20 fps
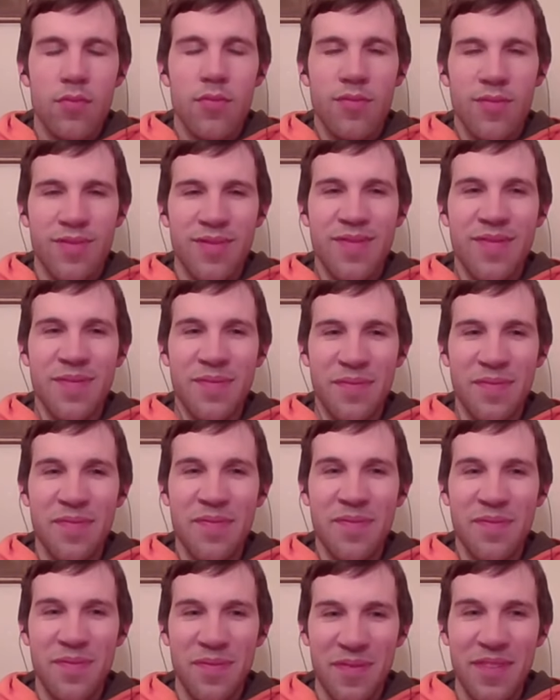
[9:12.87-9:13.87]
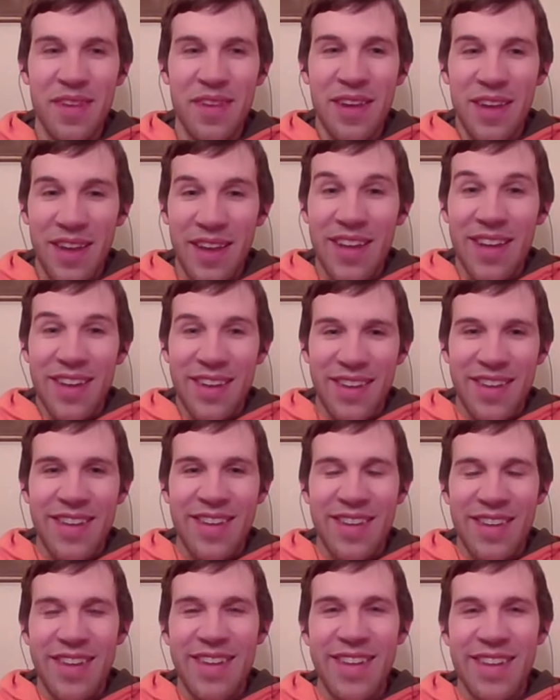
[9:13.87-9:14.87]

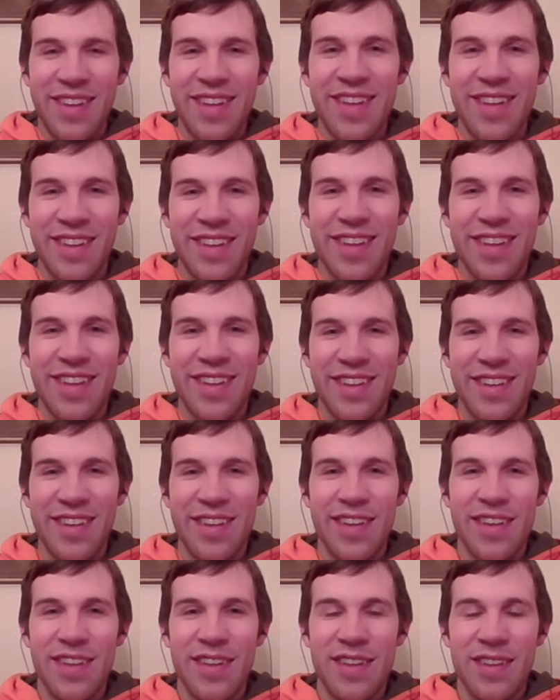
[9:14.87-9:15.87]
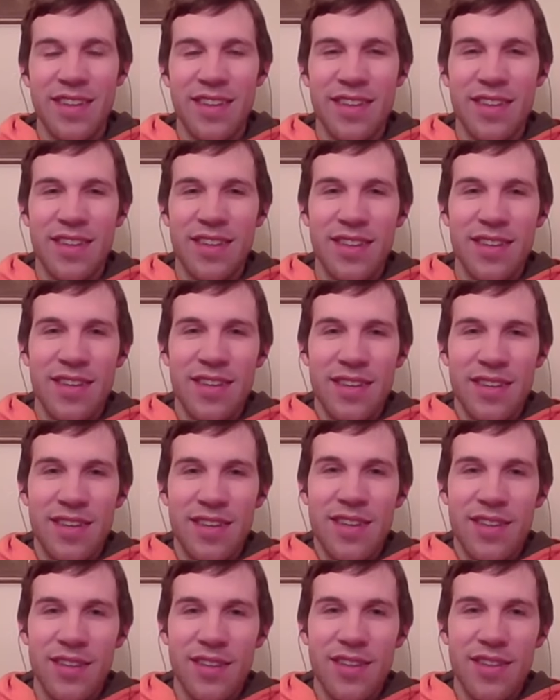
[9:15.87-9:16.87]

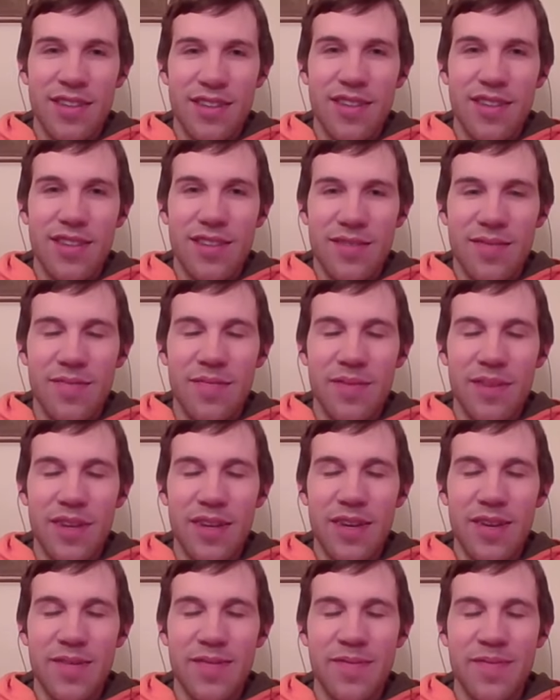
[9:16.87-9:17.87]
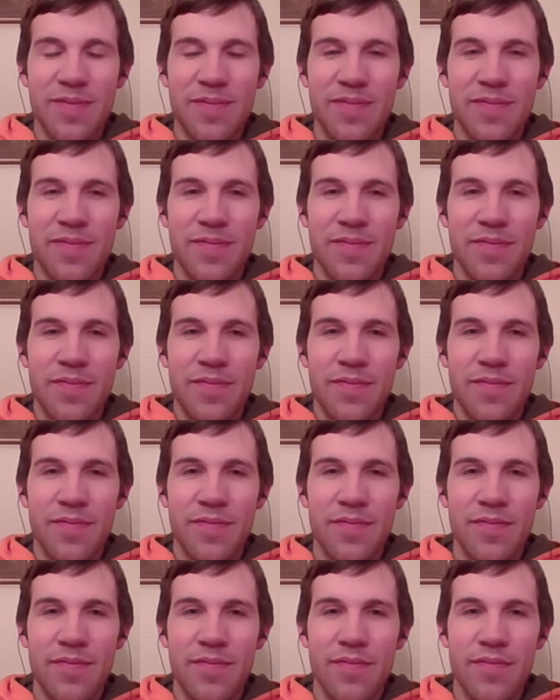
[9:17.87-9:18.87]

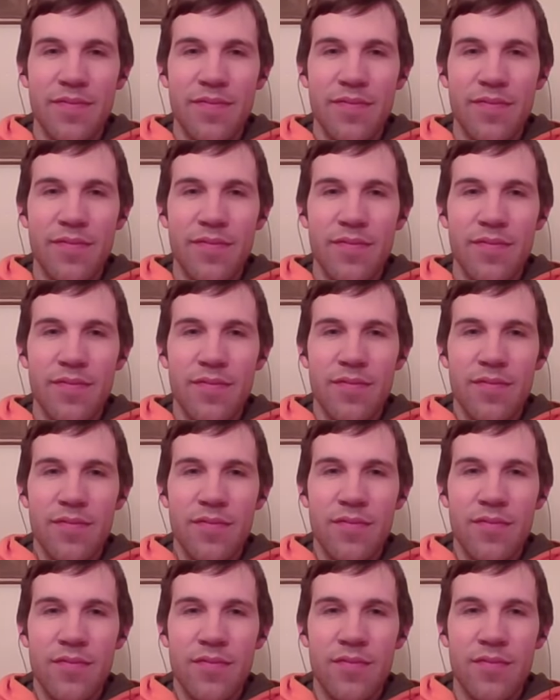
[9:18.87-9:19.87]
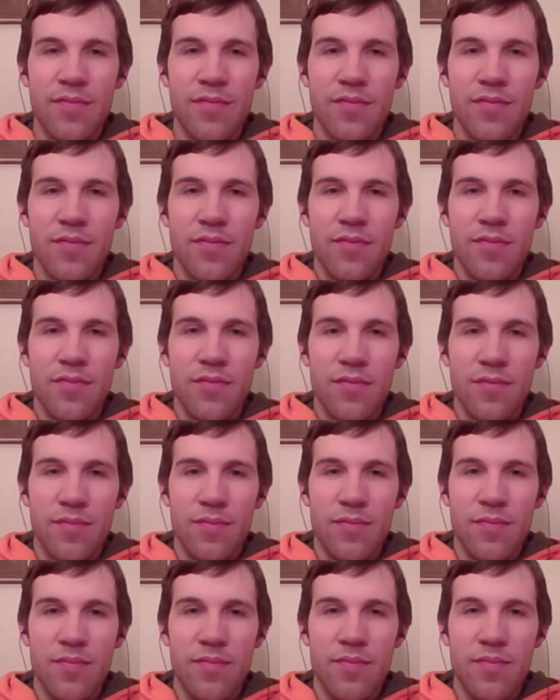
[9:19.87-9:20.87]
(silent)